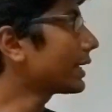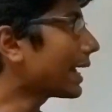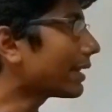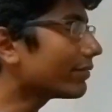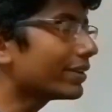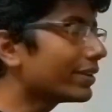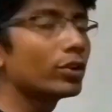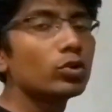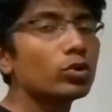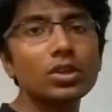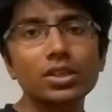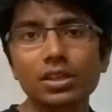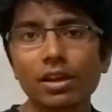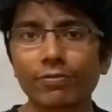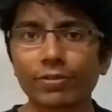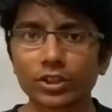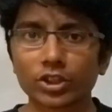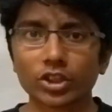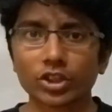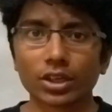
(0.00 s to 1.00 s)
Can we do this
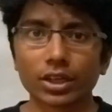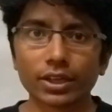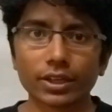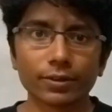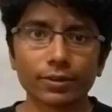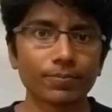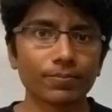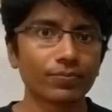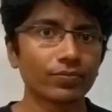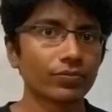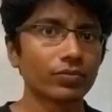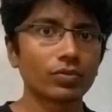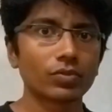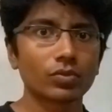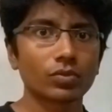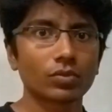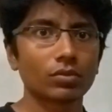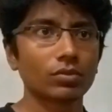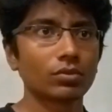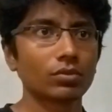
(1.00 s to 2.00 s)
efficiently?
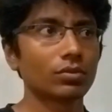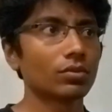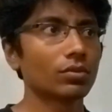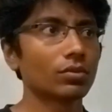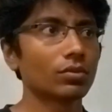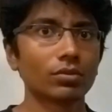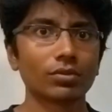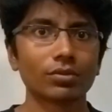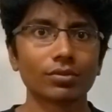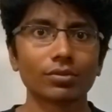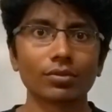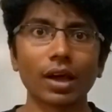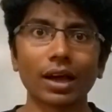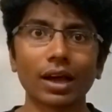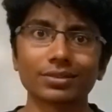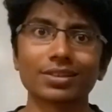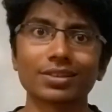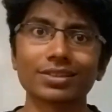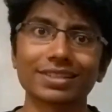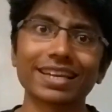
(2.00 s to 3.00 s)

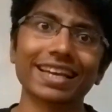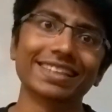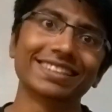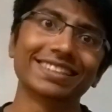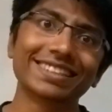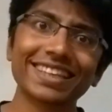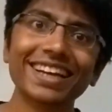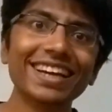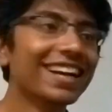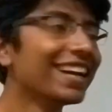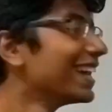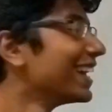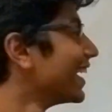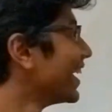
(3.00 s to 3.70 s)
The answer is yes.